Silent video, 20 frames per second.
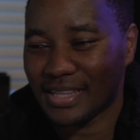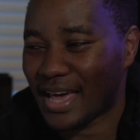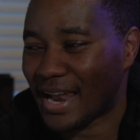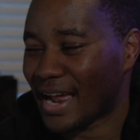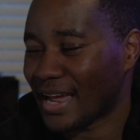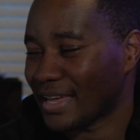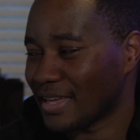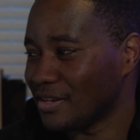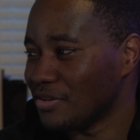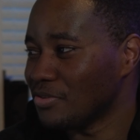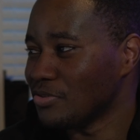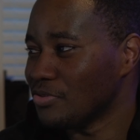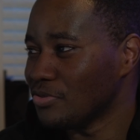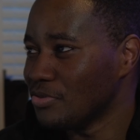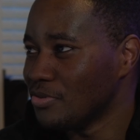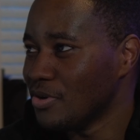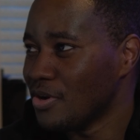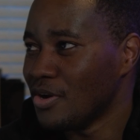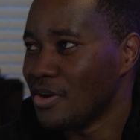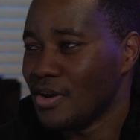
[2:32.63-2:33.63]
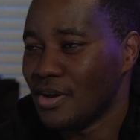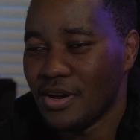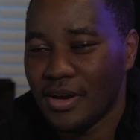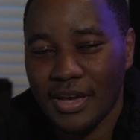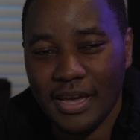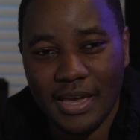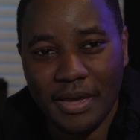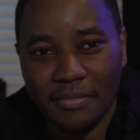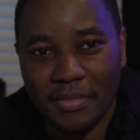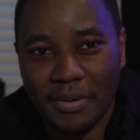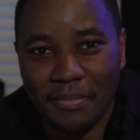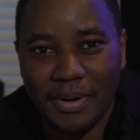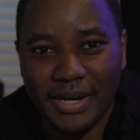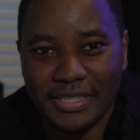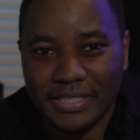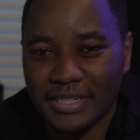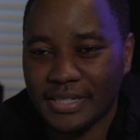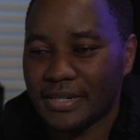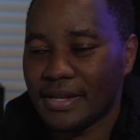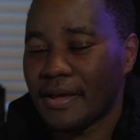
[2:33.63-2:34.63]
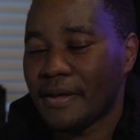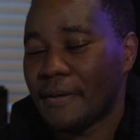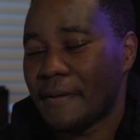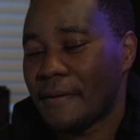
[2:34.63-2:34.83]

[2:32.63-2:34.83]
that I can do in my budget,